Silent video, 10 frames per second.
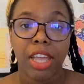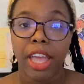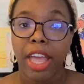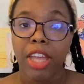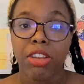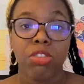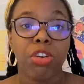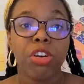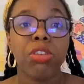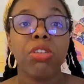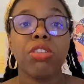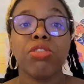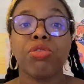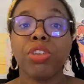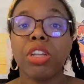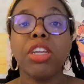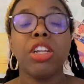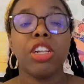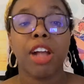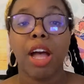And this article does a really
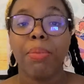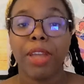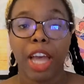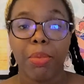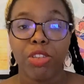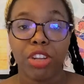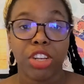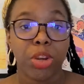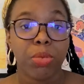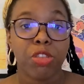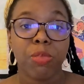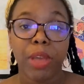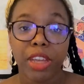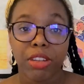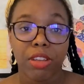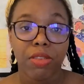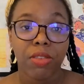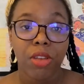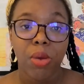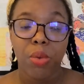good job capturing their perspective
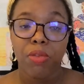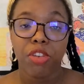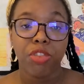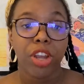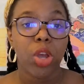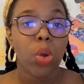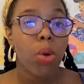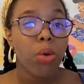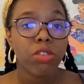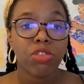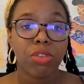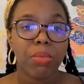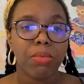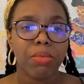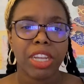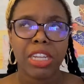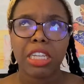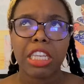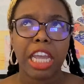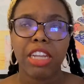with direct quotes from, I think,
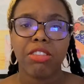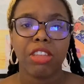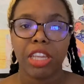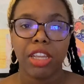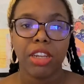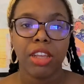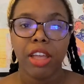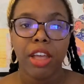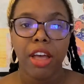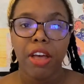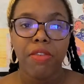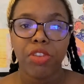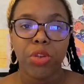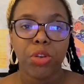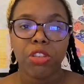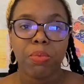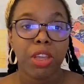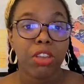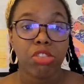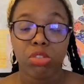19 of New York's
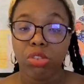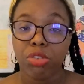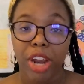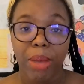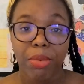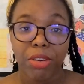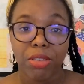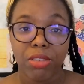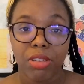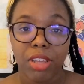biggest drill rappers.